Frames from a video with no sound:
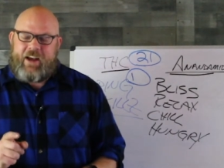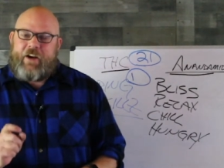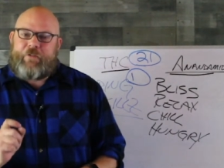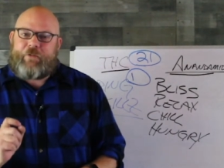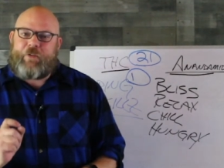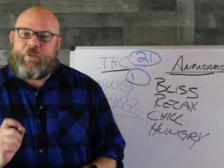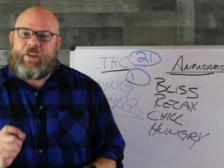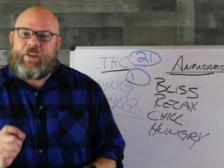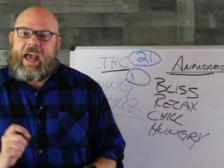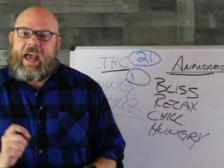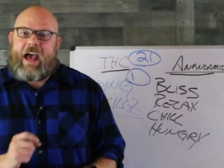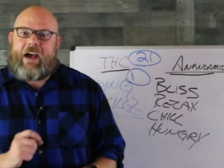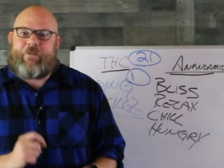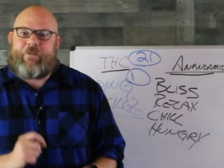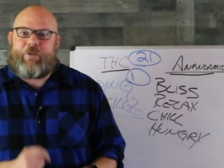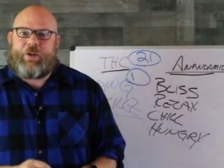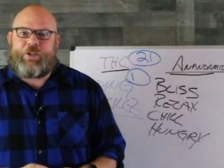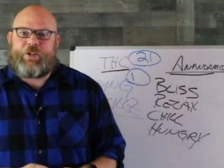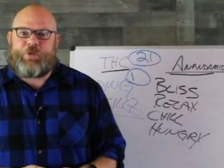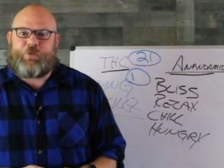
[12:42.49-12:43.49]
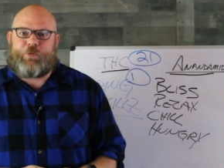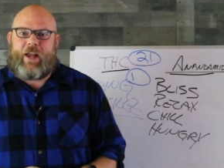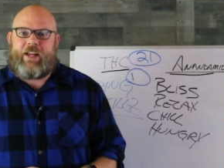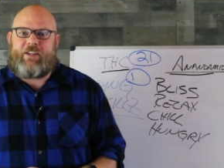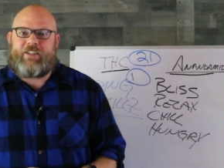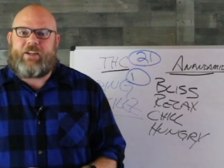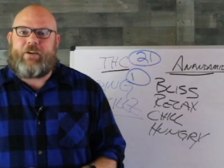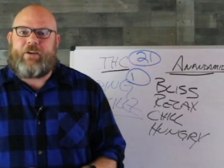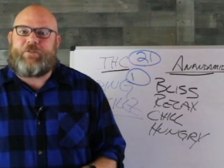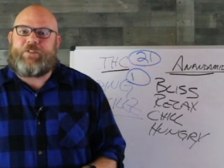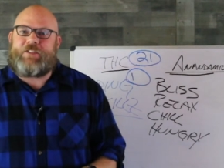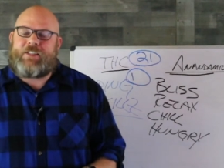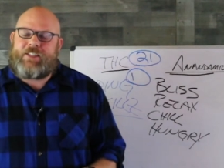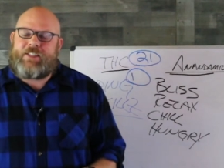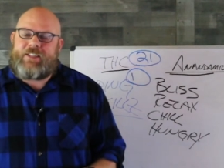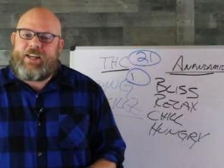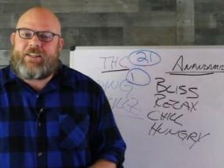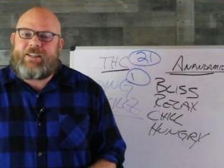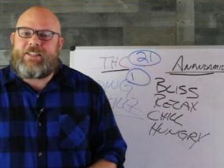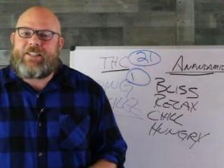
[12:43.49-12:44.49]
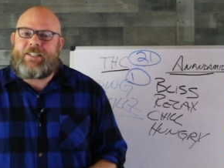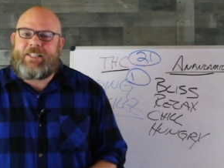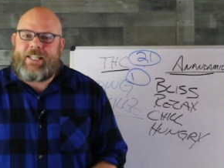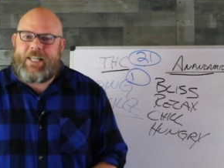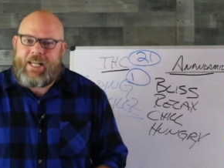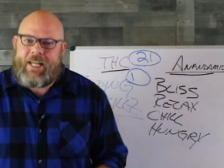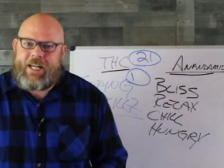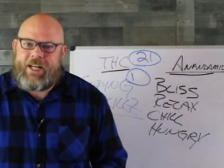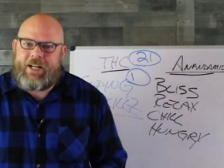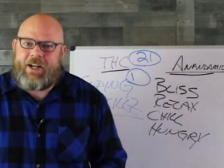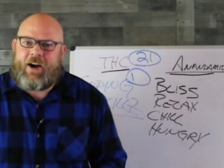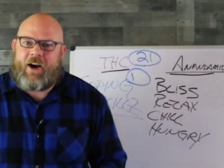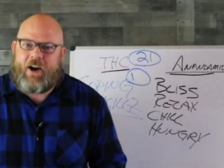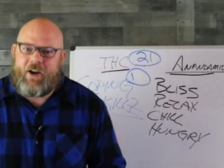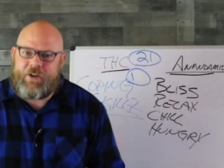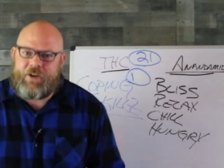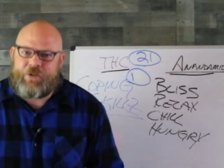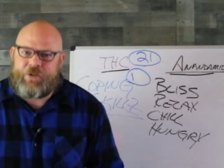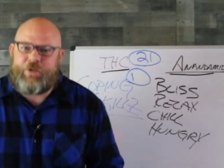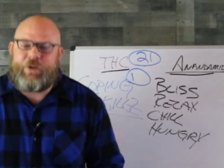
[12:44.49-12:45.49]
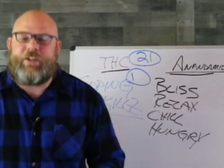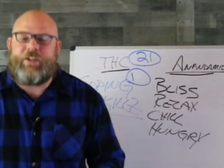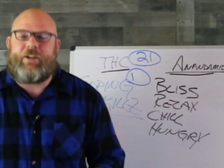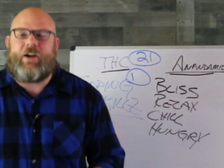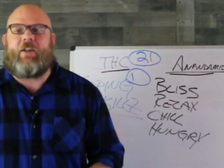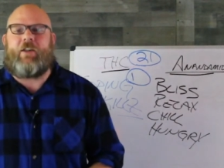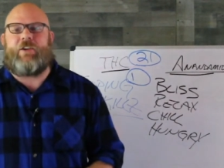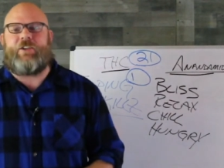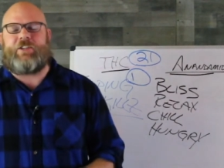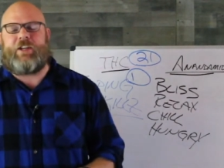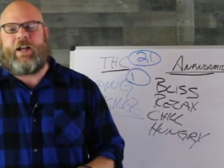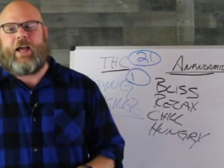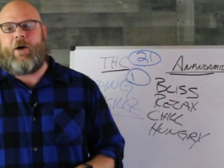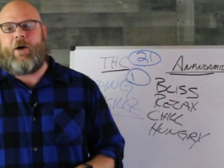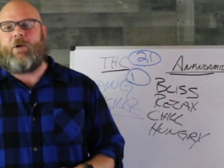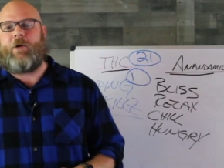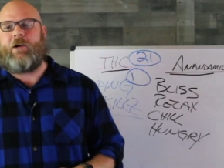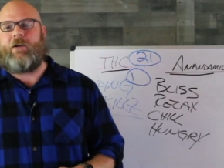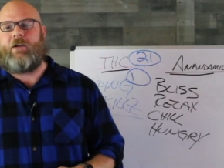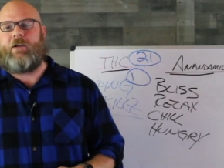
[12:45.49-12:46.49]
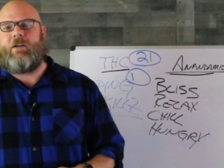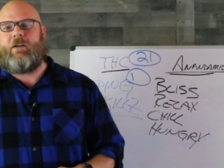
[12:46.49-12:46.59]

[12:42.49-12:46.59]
for the average rate of $1,600 an hour.